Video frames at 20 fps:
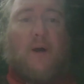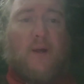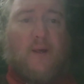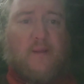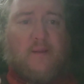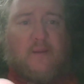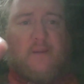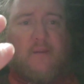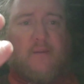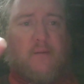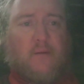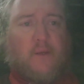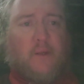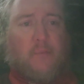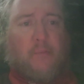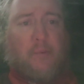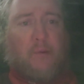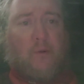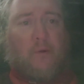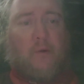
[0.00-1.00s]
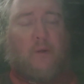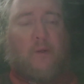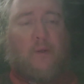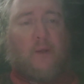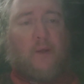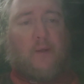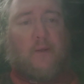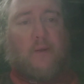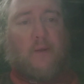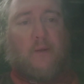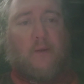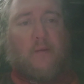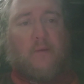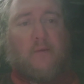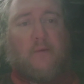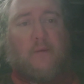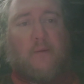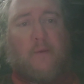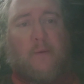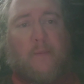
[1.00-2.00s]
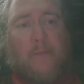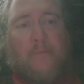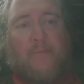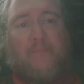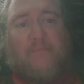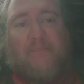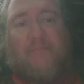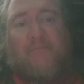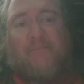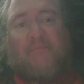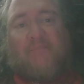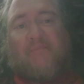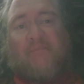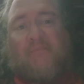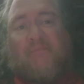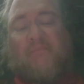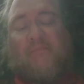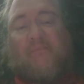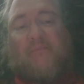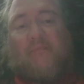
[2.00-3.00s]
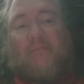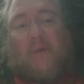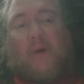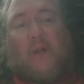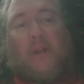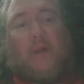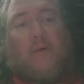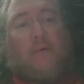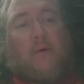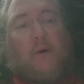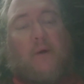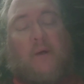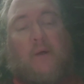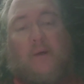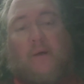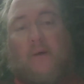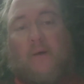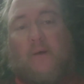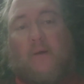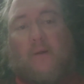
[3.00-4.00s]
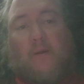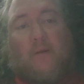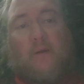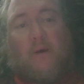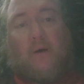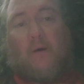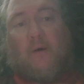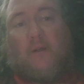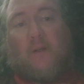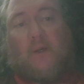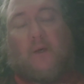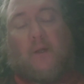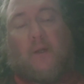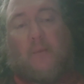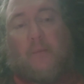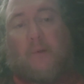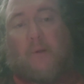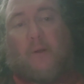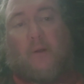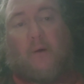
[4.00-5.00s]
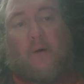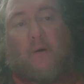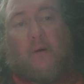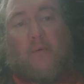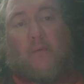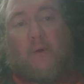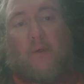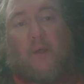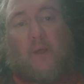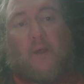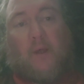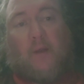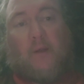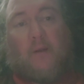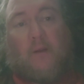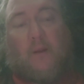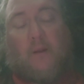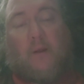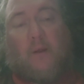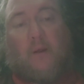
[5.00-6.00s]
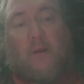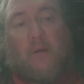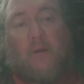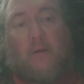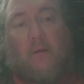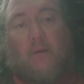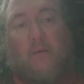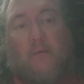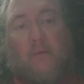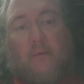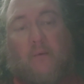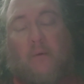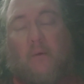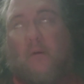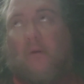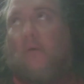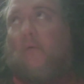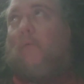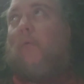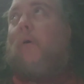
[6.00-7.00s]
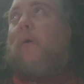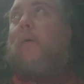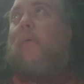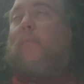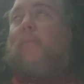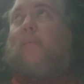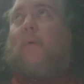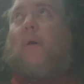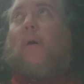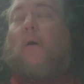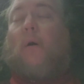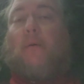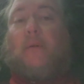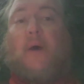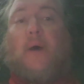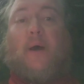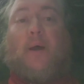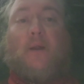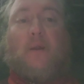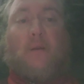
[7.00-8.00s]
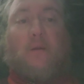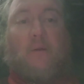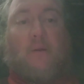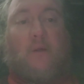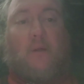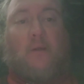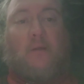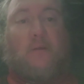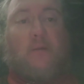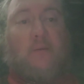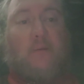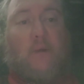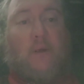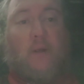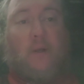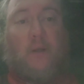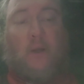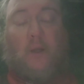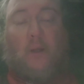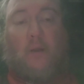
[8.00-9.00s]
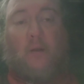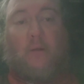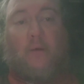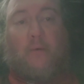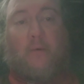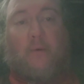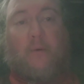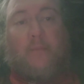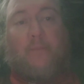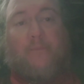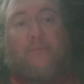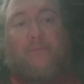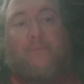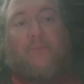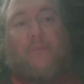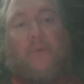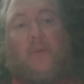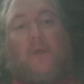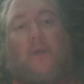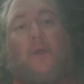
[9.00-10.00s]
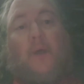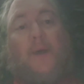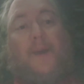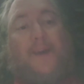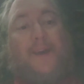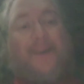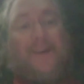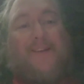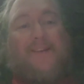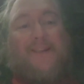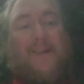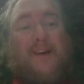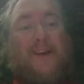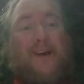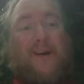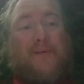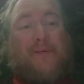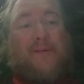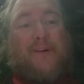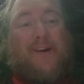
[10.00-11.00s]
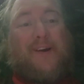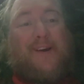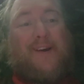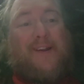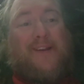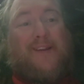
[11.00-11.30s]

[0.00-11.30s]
Why is this looking blurry like this? Anyway, so it's going to be an all weekend thing here. Or, well, all night at least. Trying to get loaded. And check out what I